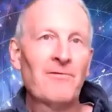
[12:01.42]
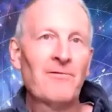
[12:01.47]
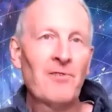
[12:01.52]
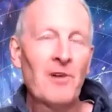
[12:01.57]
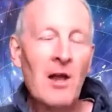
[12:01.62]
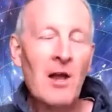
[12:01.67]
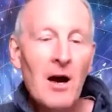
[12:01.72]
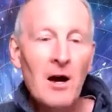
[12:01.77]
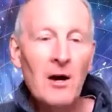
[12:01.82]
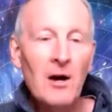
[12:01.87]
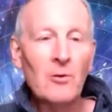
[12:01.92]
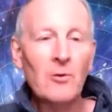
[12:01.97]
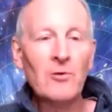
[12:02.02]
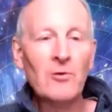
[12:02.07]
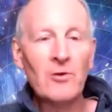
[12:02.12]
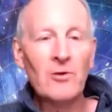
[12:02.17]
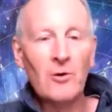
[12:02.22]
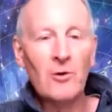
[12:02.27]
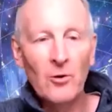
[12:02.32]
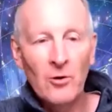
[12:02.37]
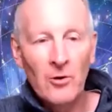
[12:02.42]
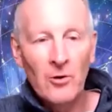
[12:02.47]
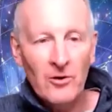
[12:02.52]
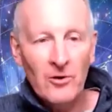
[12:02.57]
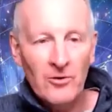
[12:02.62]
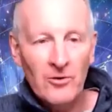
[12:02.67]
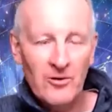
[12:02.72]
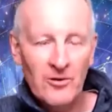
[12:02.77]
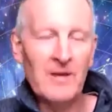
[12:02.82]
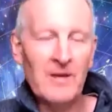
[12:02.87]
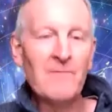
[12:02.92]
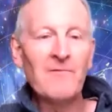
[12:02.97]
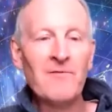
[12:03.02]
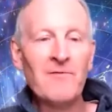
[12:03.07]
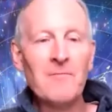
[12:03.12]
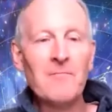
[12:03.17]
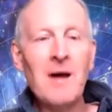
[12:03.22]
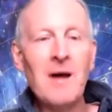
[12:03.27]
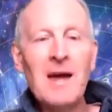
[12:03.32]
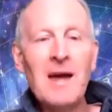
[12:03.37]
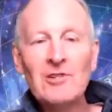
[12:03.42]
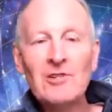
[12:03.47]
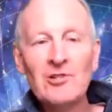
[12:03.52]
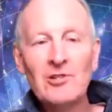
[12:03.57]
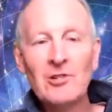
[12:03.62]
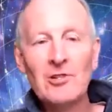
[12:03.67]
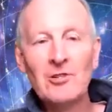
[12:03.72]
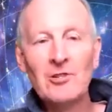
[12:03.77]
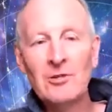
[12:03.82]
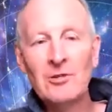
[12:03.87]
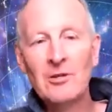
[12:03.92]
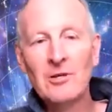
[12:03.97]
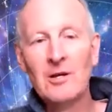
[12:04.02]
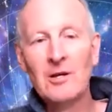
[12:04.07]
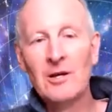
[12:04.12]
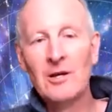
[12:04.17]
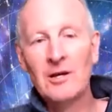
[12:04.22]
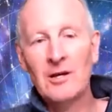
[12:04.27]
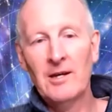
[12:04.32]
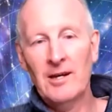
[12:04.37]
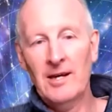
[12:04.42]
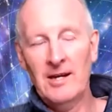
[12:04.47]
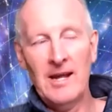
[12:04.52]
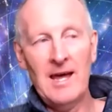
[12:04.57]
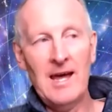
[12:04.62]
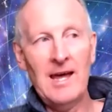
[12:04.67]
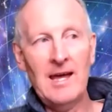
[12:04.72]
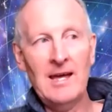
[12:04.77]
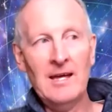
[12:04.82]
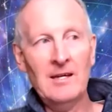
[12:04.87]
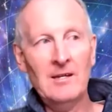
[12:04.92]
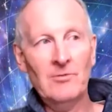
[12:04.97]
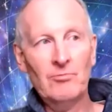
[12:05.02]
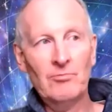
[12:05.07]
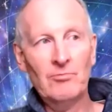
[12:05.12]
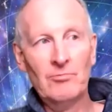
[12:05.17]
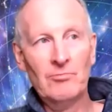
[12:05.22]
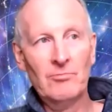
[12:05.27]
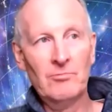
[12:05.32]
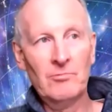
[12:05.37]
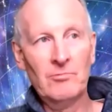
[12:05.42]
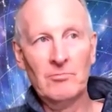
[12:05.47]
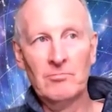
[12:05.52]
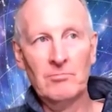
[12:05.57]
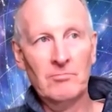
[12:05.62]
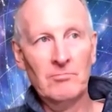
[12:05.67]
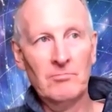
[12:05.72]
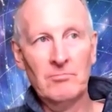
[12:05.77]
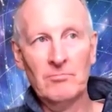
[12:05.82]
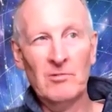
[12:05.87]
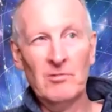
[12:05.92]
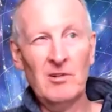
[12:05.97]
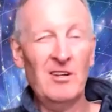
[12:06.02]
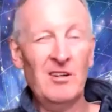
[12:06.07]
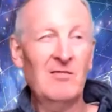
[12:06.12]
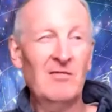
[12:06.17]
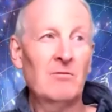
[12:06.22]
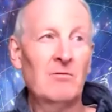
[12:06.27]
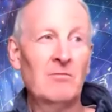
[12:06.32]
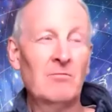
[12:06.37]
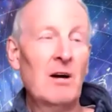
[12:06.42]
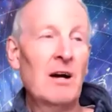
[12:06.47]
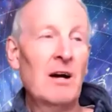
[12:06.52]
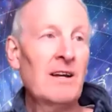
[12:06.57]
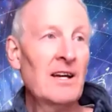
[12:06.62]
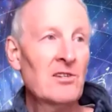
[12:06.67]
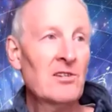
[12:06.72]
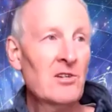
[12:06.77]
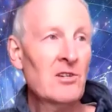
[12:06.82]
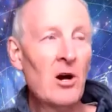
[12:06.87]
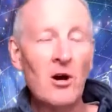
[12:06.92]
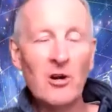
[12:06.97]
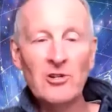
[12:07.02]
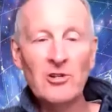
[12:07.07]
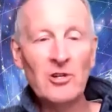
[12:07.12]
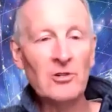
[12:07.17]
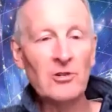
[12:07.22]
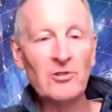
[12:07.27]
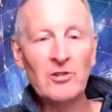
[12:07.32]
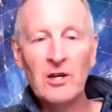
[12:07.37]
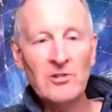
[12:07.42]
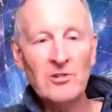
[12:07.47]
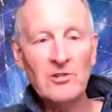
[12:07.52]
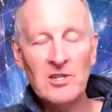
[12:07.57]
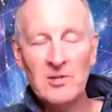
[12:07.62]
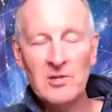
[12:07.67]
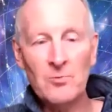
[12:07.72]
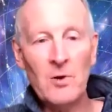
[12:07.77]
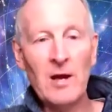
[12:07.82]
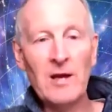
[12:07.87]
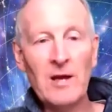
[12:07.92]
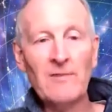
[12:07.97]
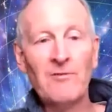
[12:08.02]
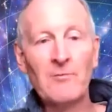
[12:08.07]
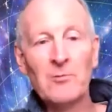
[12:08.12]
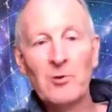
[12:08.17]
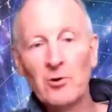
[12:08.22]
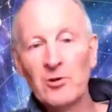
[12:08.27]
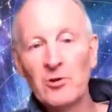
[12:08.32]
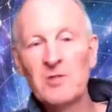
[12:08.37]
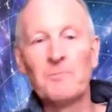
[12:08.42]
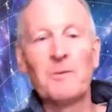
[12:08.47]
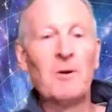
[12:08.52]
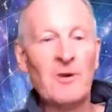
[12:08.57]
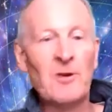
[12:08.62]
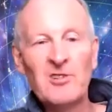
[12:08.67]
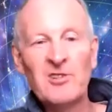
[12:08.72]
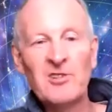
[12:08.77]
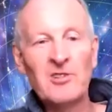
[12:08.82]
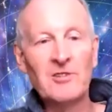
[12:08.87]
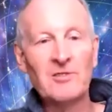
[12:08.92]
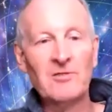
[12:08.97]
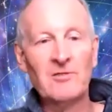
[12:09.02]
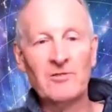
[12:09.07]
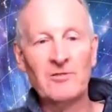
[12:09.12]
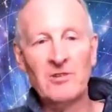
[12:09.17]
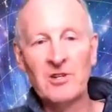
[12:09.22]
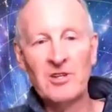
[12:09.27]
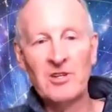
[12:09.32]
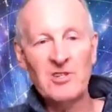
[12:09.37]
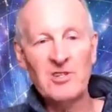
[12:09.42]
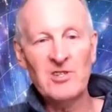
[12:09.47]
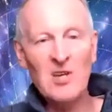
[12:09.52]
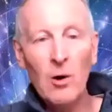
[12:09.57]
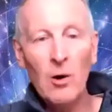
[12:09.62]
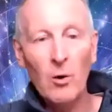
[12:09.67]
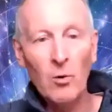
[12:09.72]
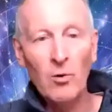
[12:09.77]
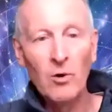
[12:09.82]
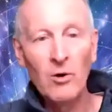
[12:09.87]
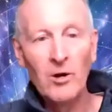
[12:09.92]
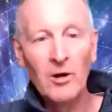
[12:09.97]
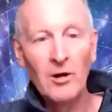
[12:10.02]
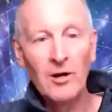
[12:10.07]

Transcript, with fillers: flow or, or the information in a, I guess, cardiogenosis way, from your spirit to your, to your soul.